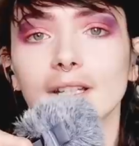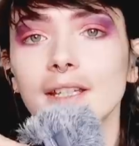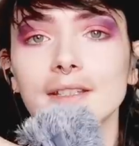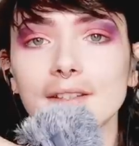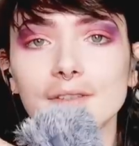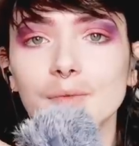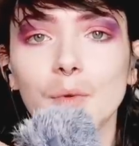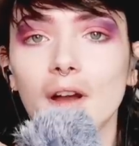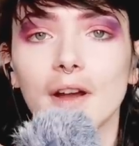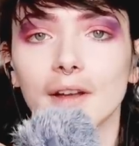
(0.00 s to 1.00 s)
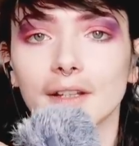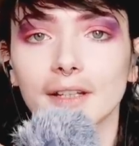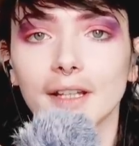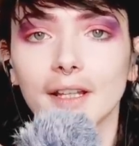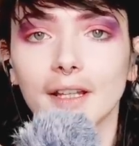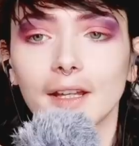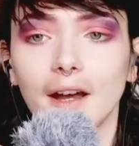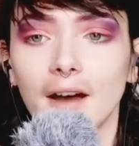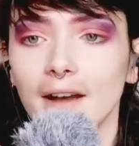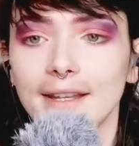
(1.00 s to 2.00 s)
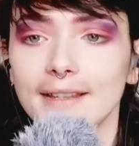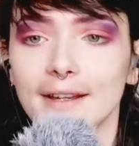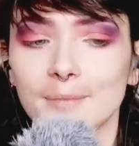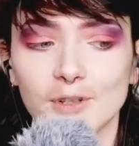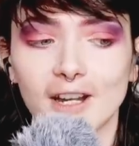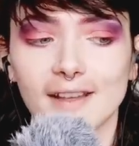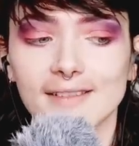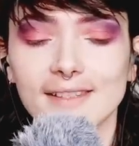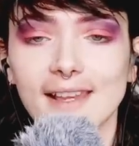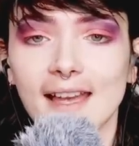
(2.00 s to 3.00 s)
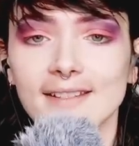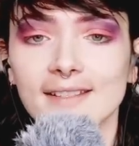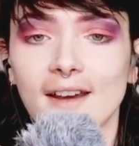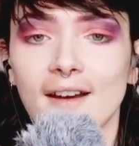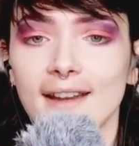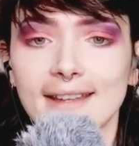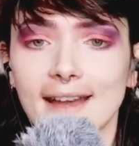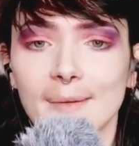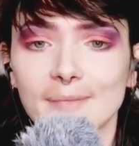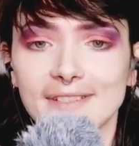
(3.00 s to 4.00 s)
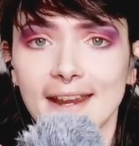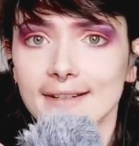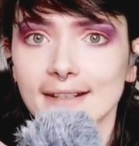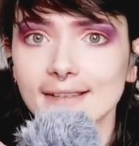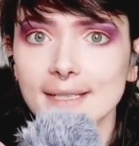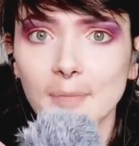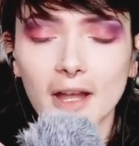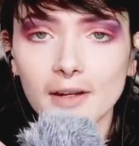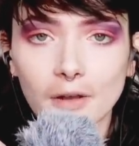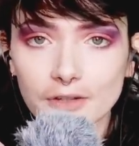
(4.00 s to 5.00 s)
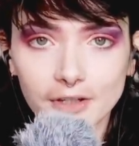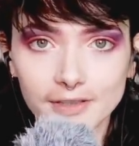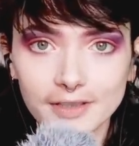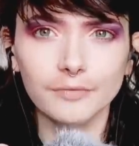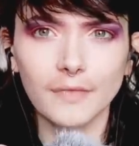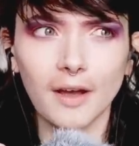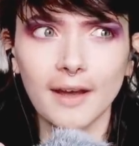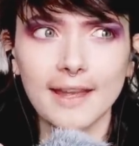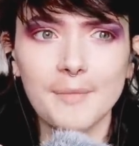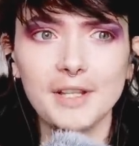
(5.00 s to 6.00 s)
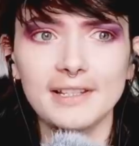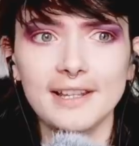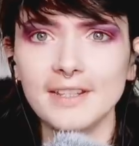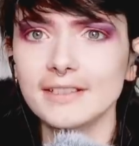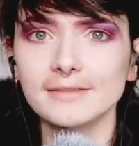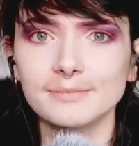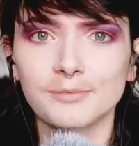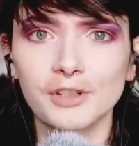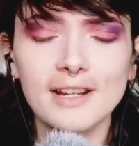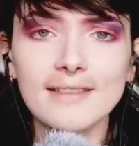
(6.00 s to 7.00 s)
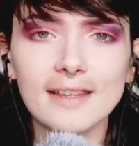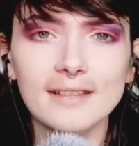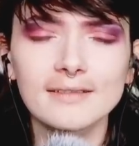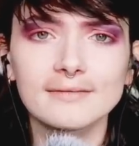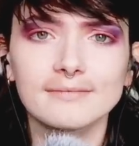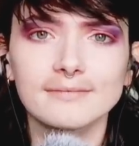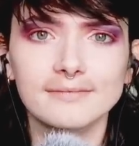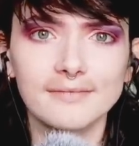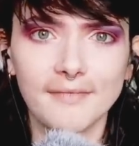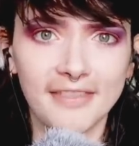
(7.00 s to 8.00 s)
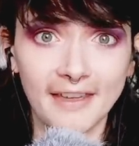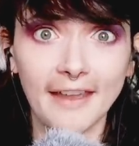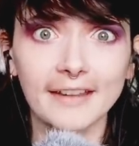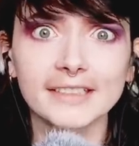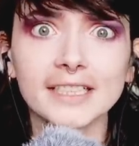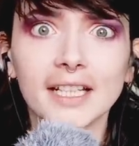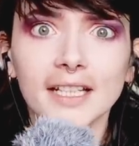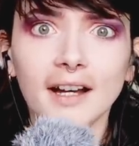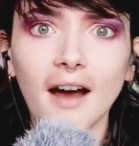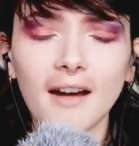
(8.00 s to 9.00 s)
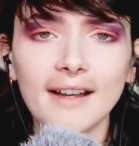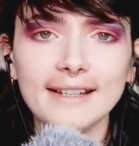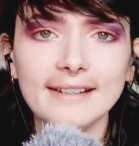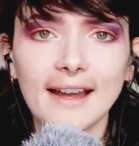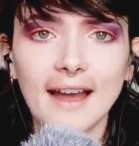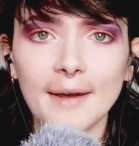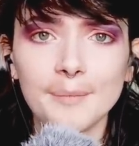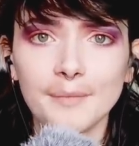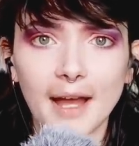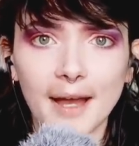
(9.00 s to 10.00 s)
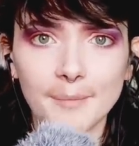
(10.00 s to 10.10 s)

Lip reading: It doesn't work. I am trans, and I am technically biological. I am a living, breathing thing. I am